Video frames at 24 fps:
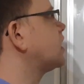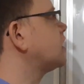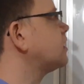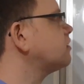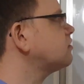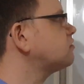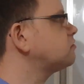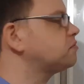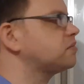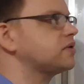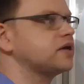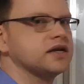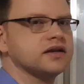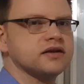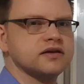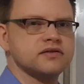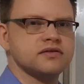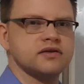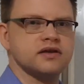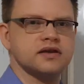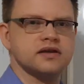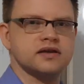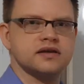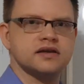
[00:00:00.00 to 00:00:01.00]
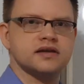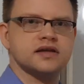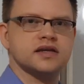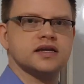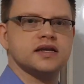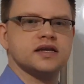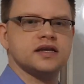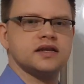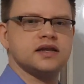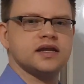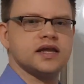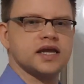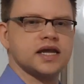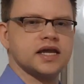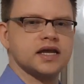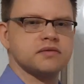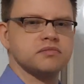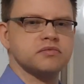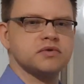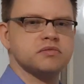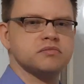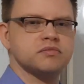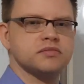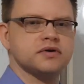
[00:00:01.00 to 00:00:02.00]
aspect in the
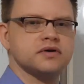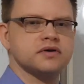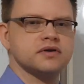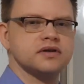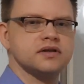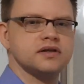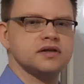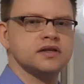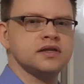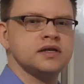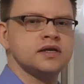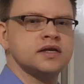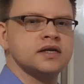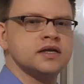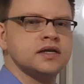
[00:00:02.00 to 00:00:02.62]
Hackman model.